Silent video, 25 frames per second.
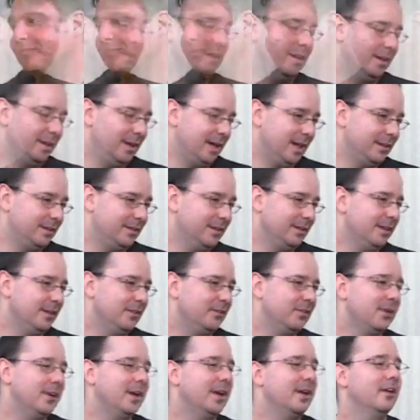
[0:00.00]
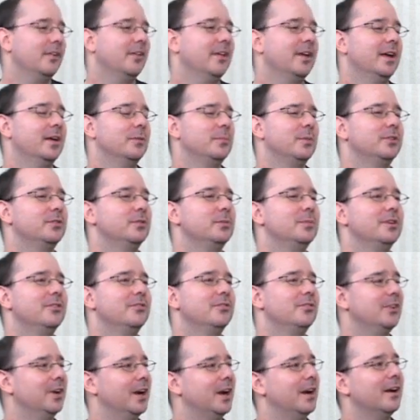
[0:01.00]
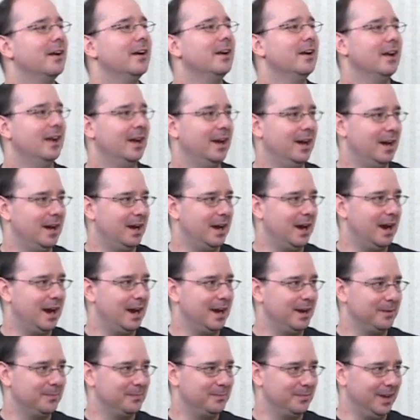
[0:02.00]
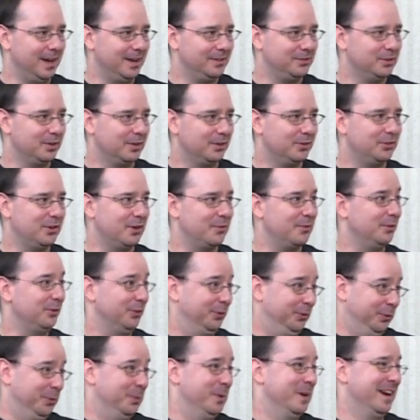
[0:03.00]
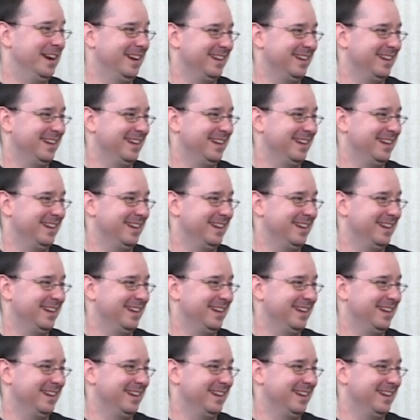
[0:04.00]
Yeah, I did hit the nail on the head, but to be fair, I took several swings.